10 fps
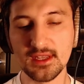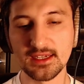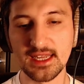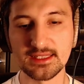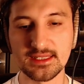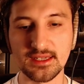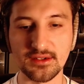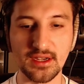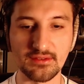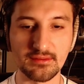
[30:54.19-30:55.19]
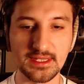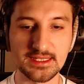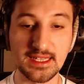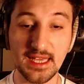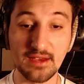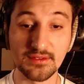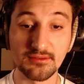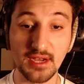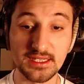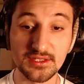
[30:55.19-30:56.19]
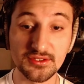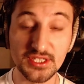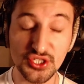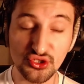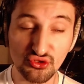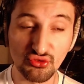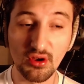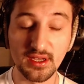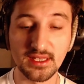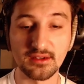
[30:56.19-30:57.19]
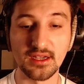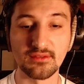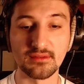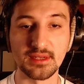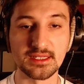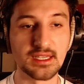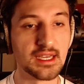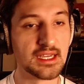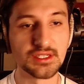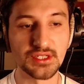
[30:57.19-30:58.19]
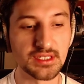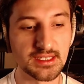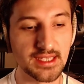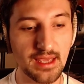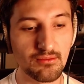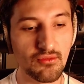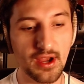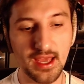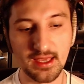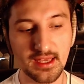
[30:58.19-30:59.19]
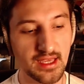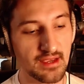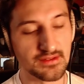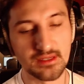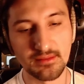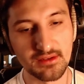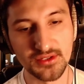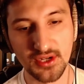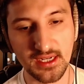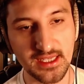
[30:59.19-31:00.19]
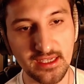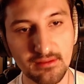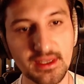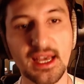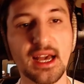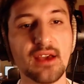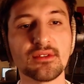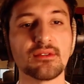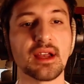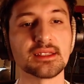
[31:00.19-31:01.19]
against their government, and they have a right to destroy their governments. Just the same way, if somebody was trying to kill me, I have a right